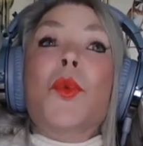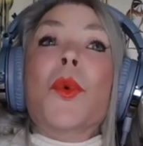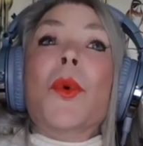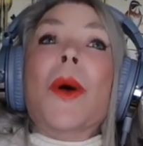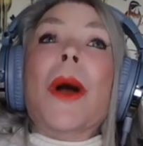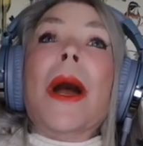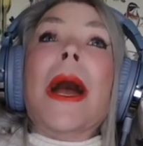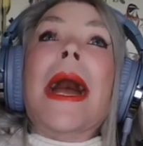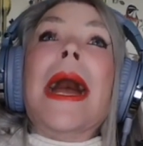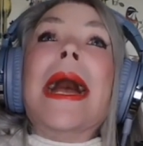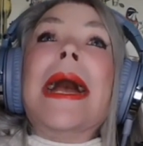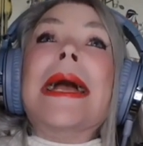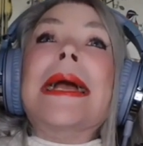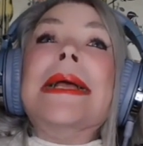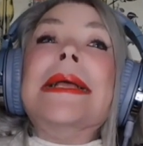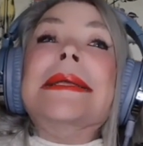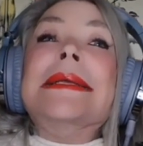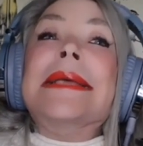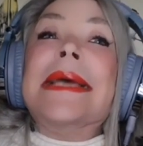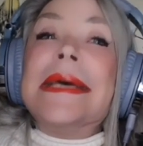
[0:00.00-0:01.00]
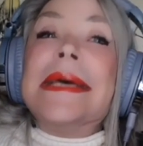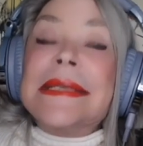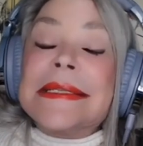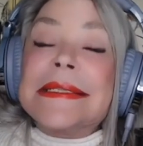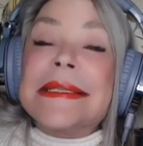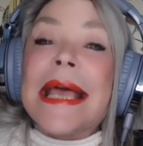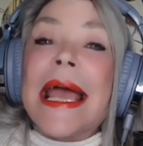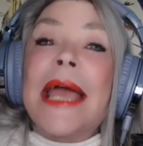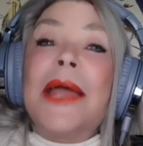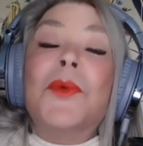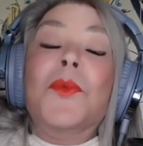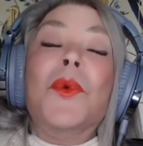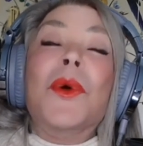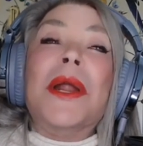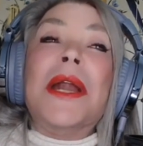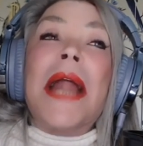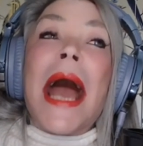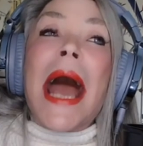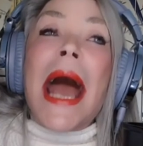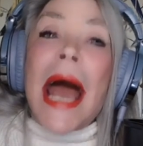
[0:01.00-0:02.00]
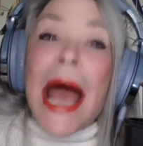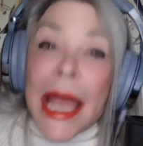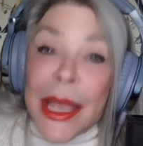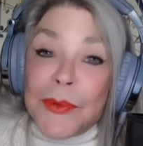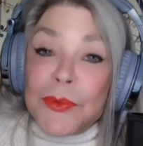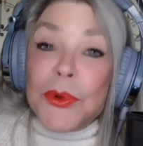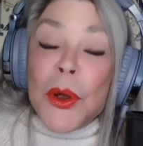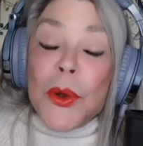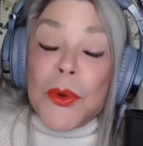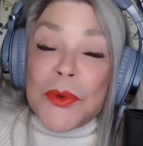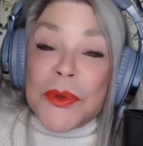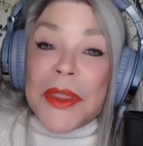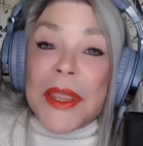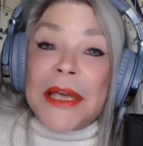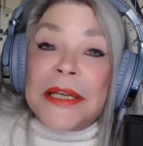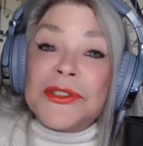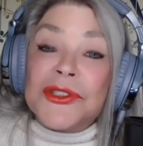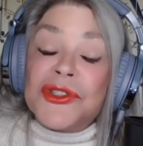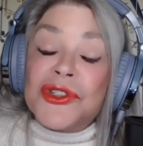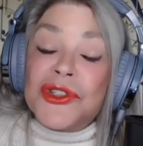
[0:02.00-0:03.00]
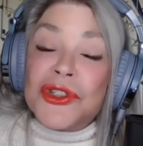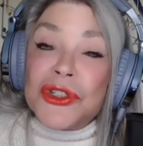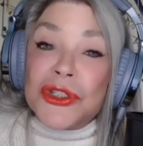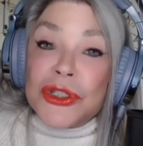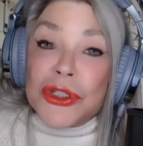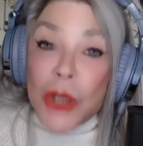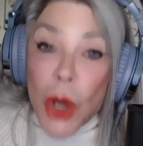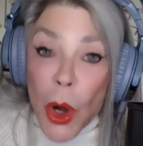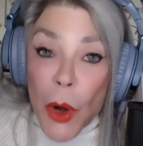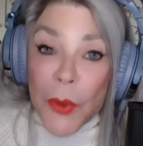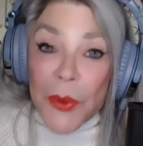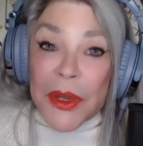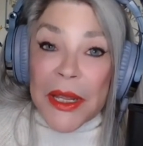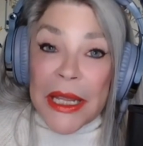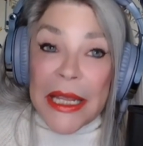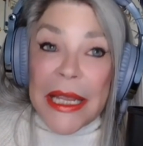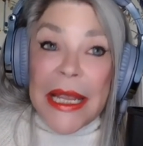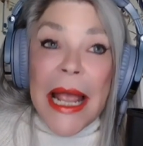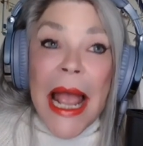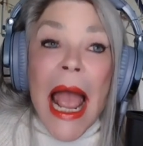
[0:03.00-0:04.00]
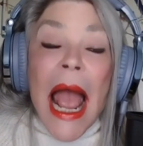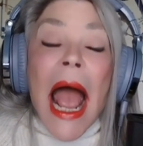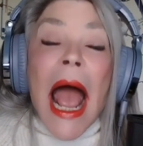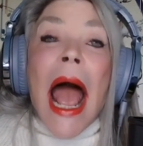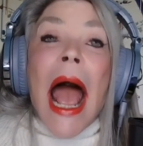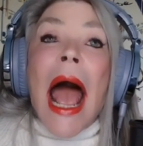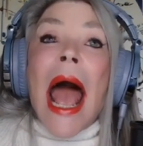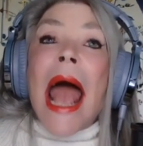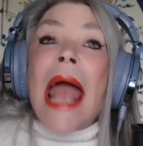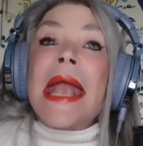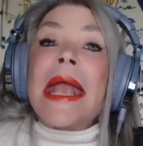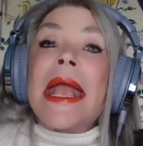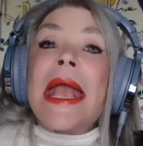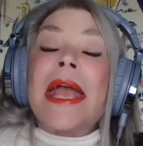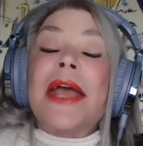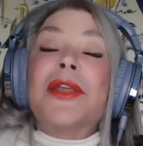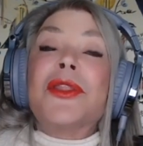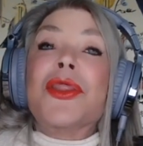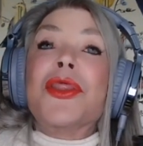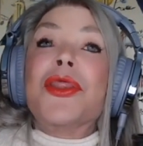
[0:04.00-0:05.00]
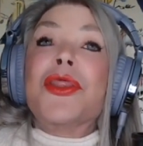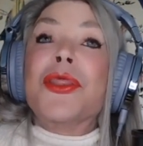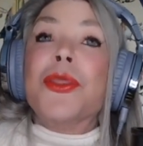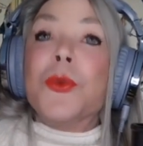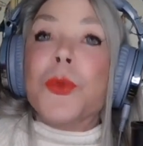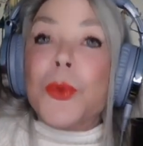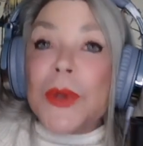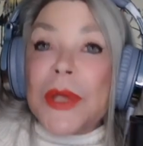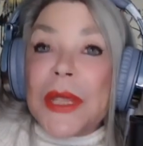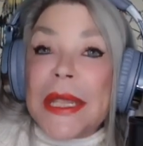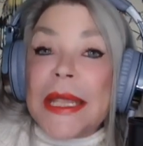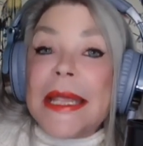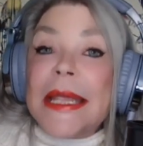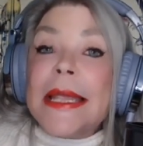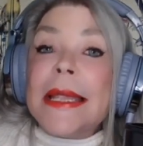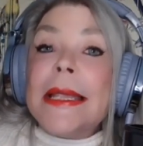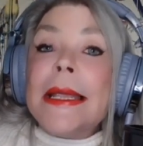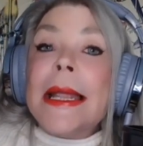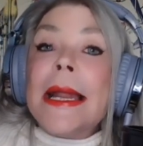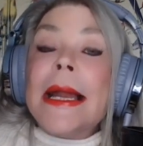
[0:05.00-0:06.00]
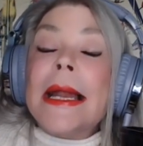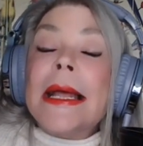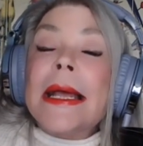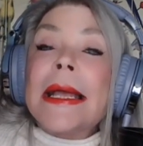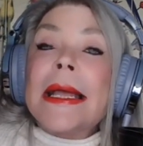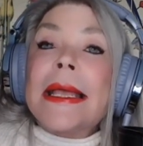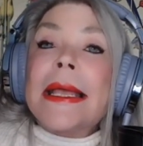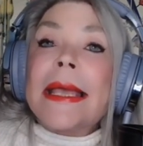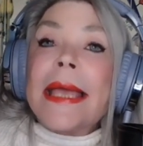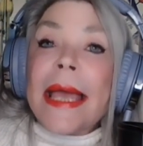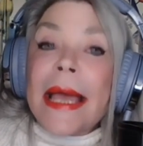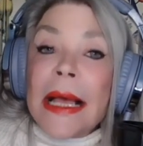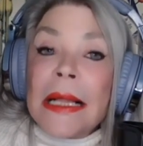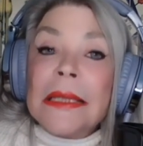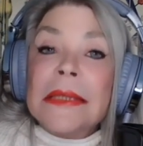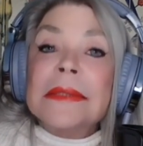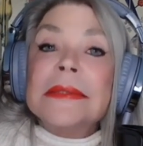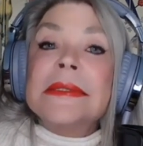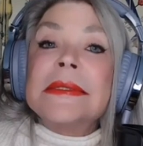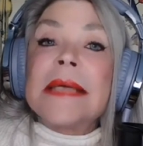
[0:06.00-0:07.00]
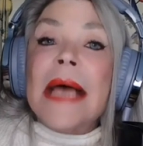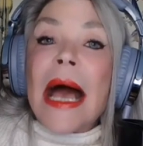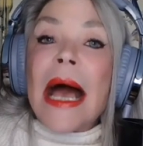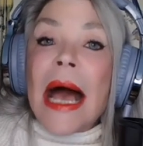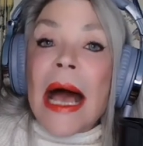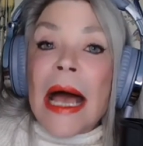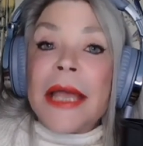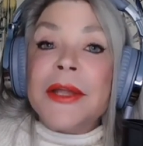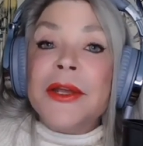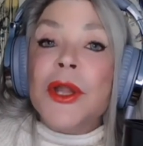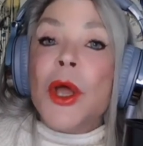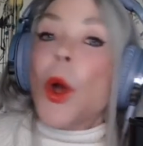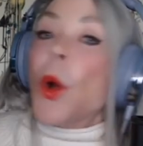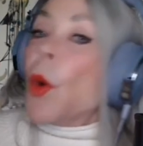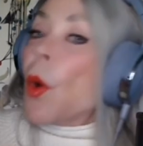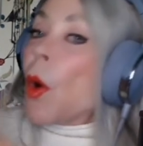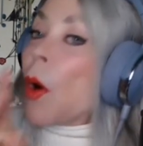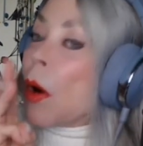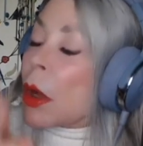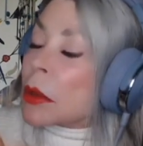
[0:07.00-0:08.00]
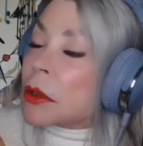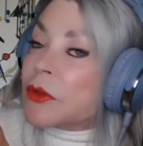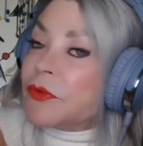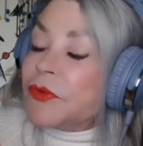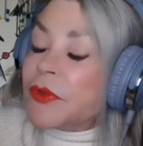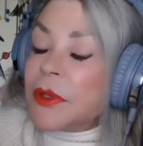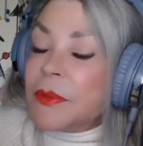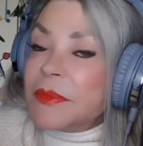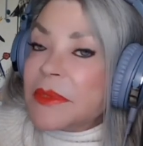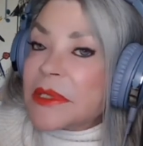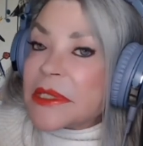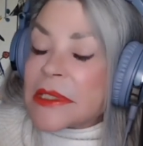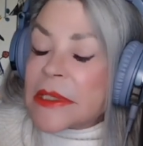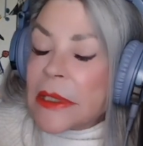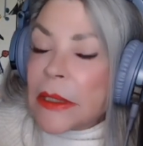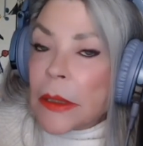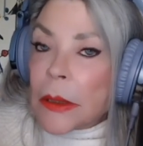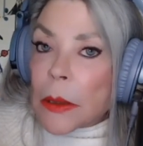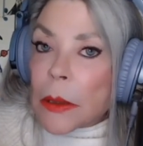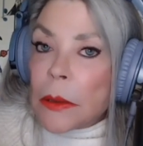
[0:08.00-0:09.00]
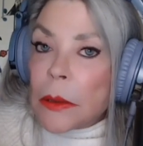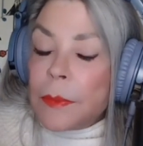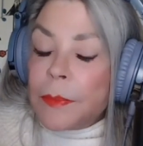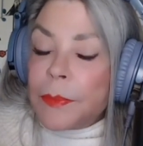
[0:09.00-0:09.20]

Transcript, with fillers: and, yes, and when I wrote that story, I had three gals I know, all of them single,